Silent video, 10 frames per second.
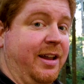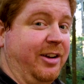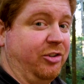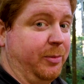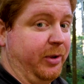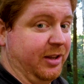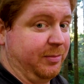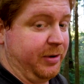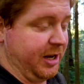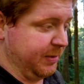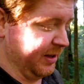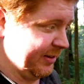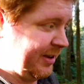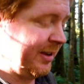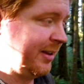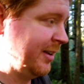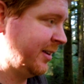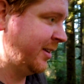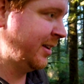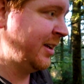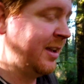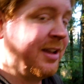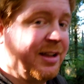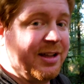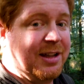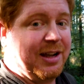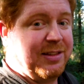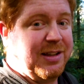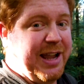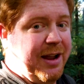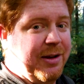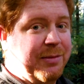And I sure hope I don't get sprayed, because I think